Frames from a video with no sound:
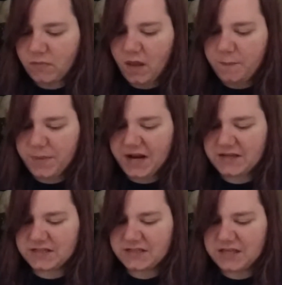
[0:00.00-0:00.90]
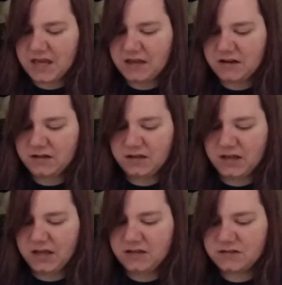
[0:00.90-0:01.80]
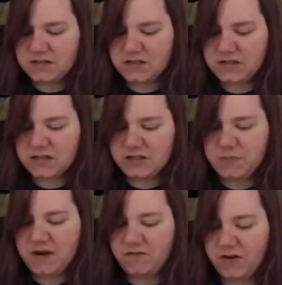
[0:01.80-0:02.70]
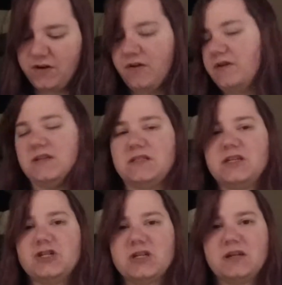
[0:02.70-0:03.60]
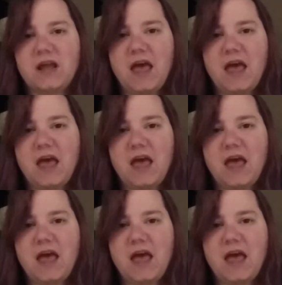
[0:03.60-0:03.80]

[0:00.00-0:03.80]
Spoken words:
But as I said, it's been a very hard decision,